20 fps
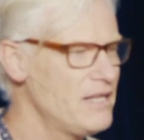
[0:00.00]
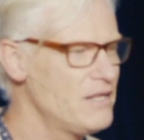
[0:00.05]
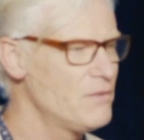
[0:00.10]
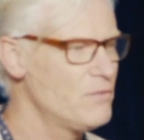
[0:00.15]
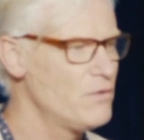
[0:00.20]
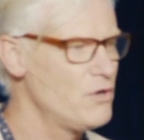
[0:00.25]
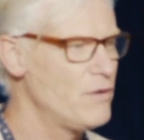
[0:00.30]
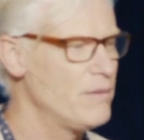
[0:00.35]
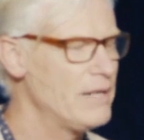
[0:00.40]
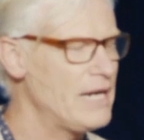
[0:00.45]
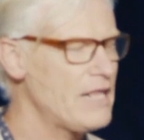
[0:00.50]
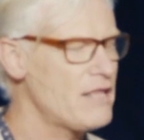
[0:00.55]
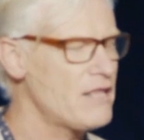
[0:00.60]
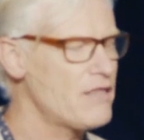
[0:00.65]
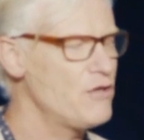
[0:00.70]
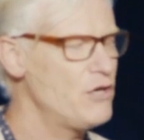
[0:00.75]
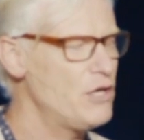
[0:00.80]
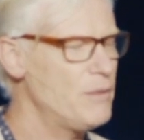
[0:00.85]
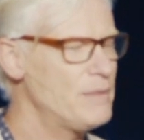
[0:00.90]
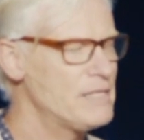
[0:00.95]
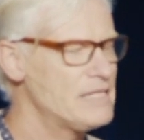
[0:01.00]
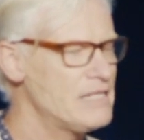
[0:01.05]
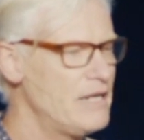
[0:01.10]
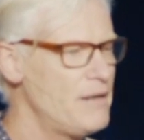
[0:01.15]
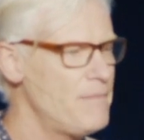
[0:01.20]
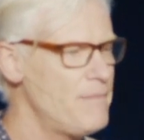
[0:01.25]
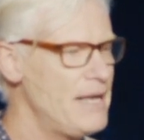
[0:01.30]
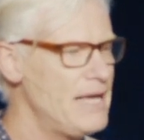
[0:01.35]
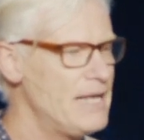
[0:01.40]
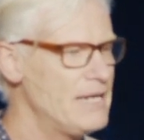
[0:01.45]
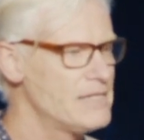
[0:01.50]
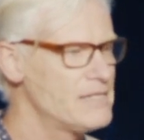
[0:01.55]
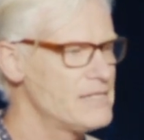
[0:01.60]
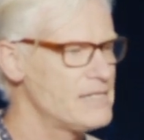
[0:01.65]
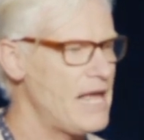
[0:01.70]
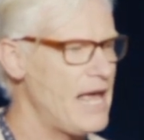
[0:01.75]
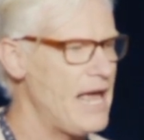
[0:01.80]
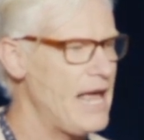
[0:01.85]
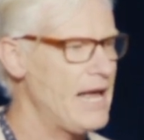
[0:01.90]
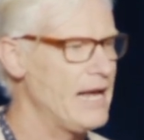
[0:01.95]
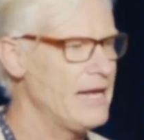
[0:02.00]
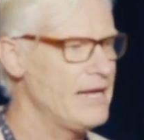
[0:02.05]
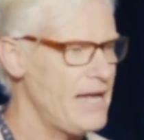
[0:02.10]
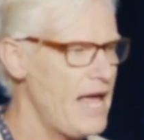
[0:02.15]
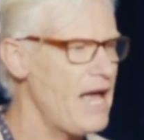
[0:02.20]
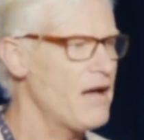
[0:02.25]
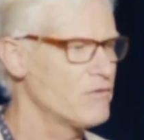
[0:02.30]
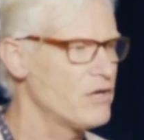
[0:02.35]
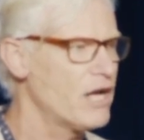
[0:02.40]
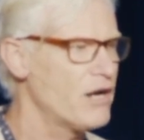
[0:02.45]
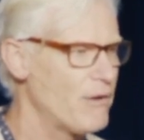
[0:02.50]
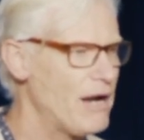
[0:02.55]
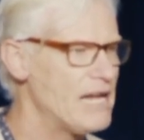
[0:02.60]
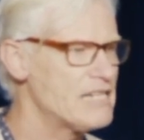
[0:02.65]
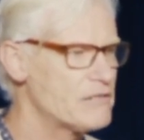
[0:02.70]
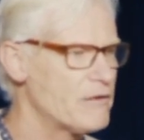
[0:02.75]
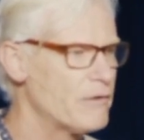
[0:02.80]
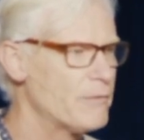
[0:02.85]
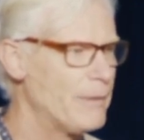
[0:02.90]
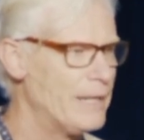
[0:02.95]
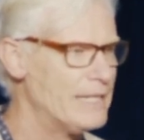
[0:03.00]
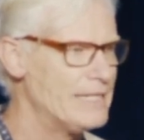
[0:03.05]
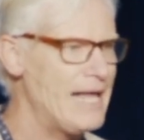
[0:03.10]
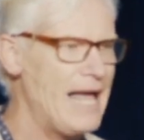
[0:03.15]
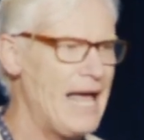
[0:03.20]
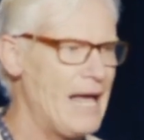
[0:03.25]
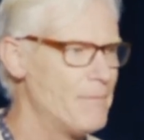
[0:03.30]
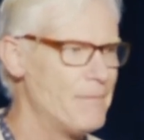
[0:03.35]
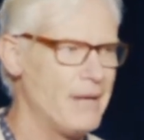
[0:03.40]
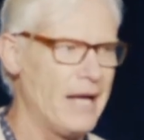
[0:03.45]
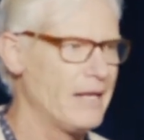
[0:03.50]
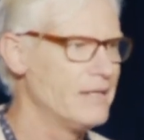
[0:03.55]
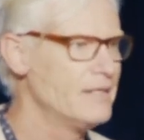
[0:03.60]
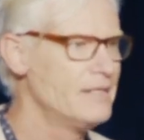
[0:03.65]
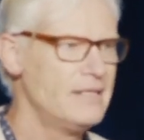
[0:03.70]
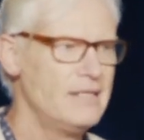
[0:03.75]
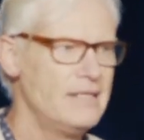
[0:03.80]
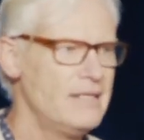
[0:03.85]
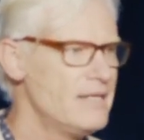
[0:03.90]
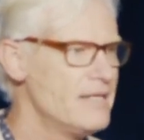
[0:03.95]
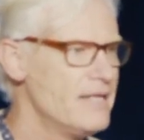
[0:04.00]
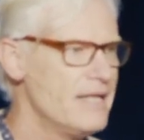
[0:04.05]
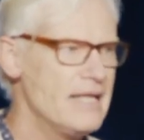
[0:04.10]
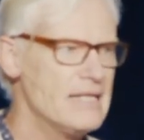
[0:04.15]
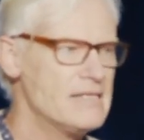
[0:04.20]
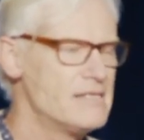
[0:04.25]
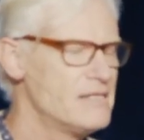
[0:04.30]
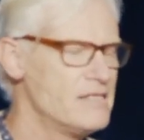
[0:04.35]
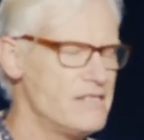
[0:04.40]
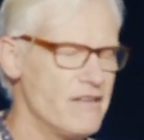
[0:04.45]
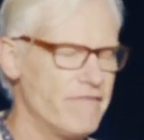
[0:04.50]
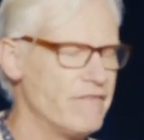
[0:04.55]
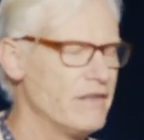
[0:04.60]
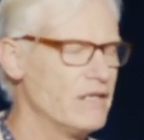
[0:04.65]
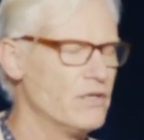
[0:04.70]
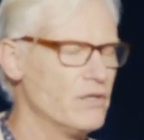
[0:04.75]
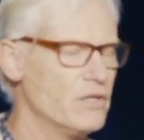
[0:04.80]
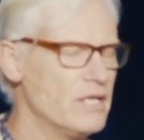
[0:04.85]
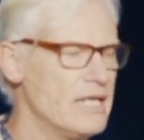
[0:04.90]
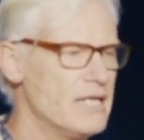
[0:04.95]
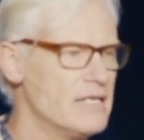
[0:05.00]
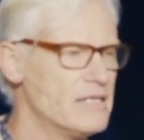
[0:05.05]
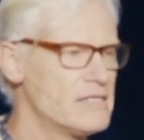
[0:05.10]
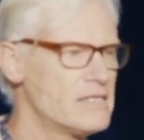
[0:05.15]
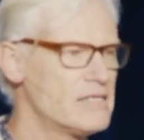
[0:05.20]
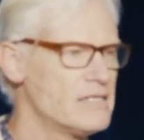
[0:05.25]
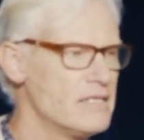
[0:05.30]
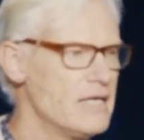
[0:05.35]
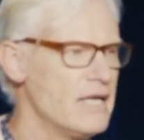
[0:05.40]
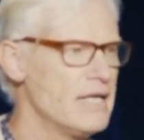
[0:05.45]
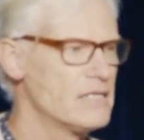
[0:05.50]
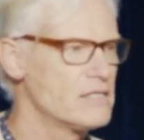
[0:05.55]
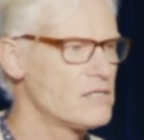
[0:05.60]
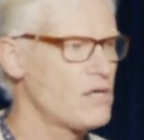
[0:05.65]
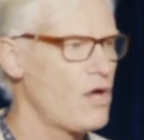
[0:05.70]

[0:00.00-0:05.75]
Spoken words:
the room, another 30% of men are saying, yeah, I've got a relationship with my dad, but it's difficult, it's